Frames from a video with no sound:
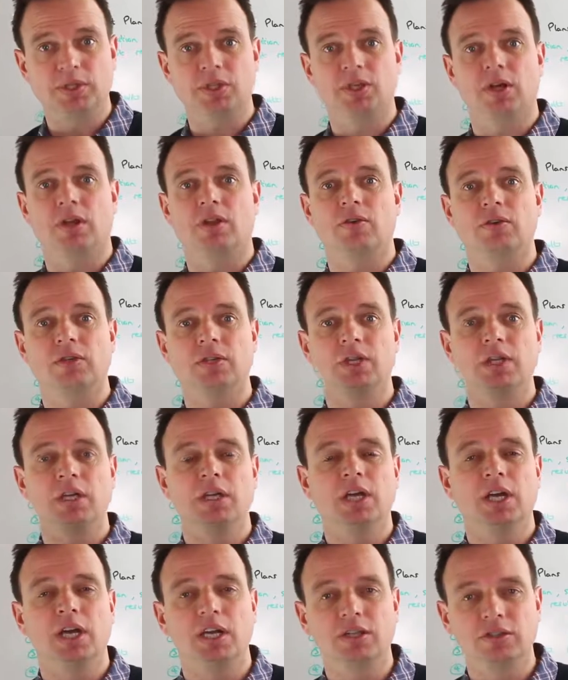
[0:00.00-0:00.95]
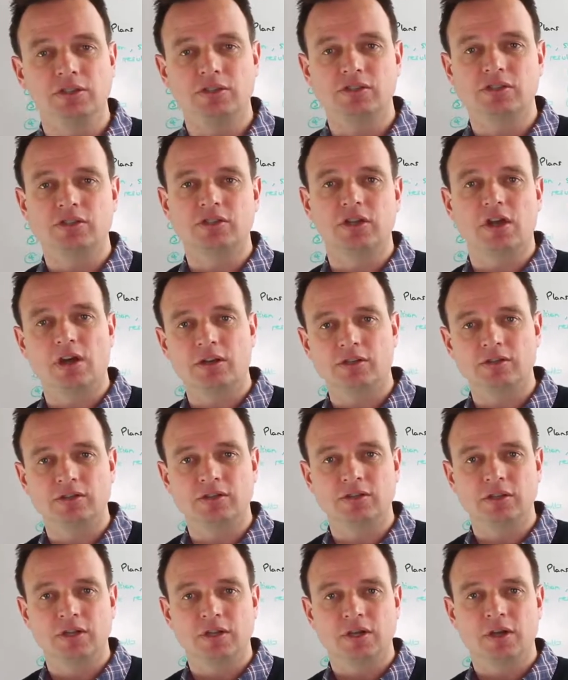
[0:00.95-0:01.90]
each other and
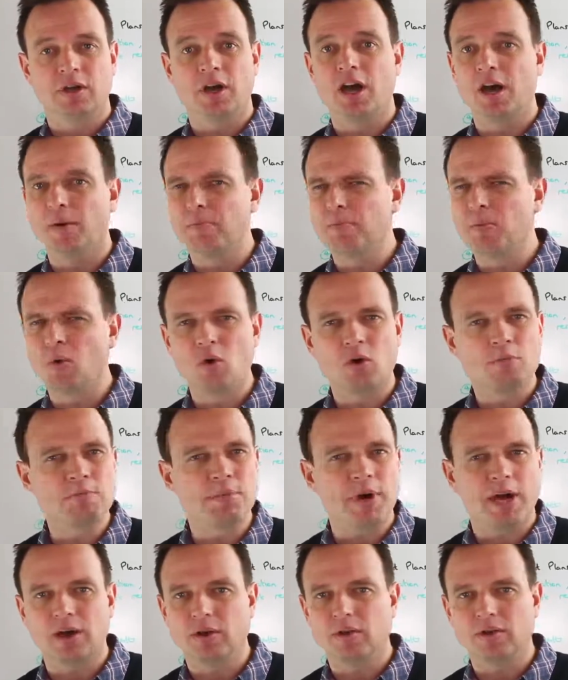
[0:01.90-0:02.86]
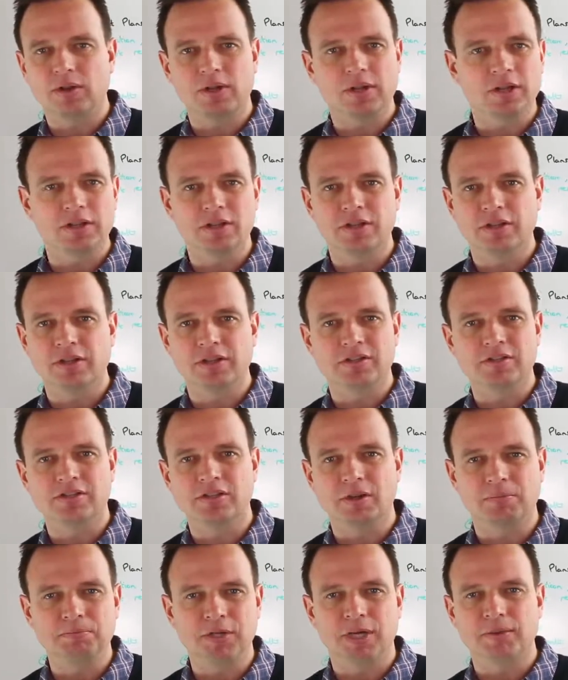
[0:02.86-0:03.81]
discuss more about the
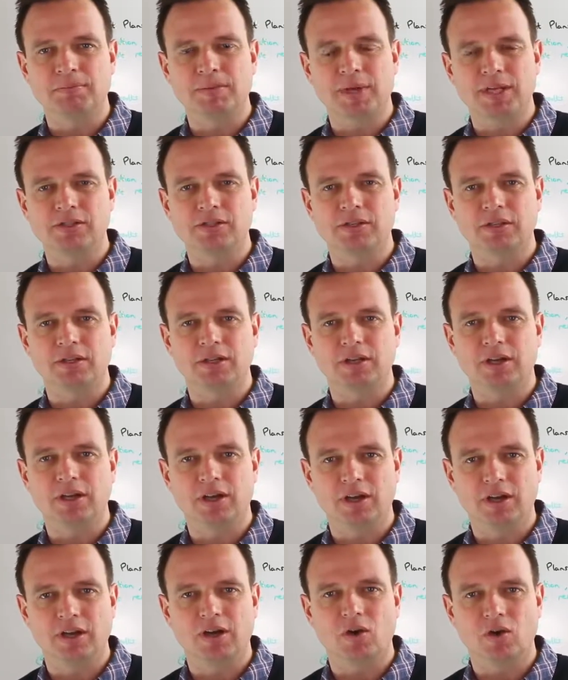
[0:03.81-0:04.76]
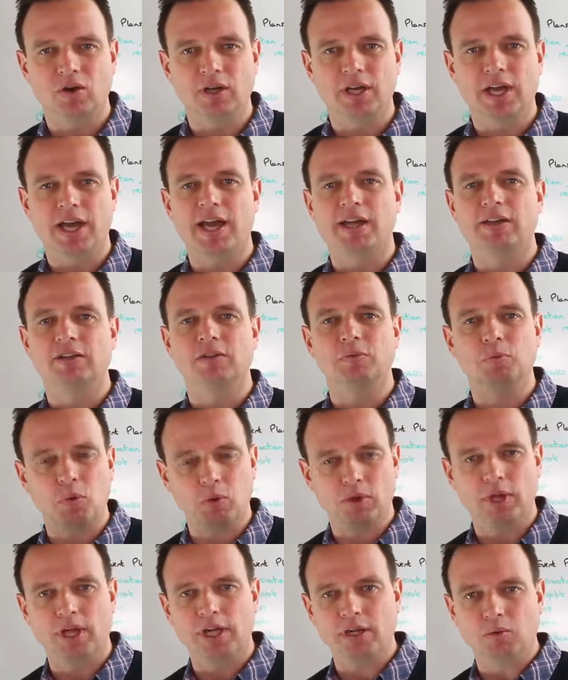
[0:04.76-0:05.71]
subject matter on hand and
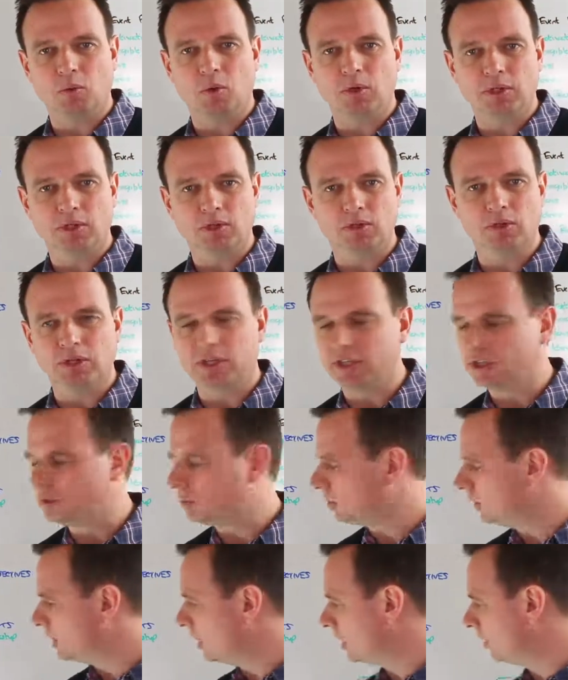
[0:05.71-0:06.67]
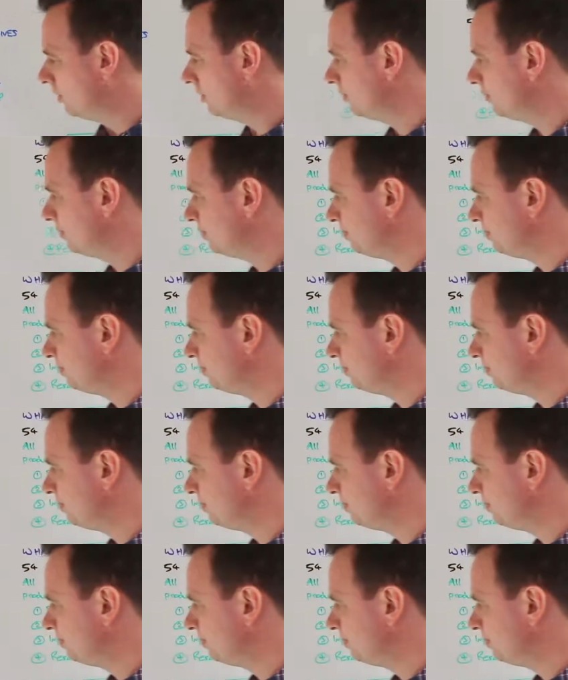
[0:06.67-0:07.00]
what you're looking to achieve.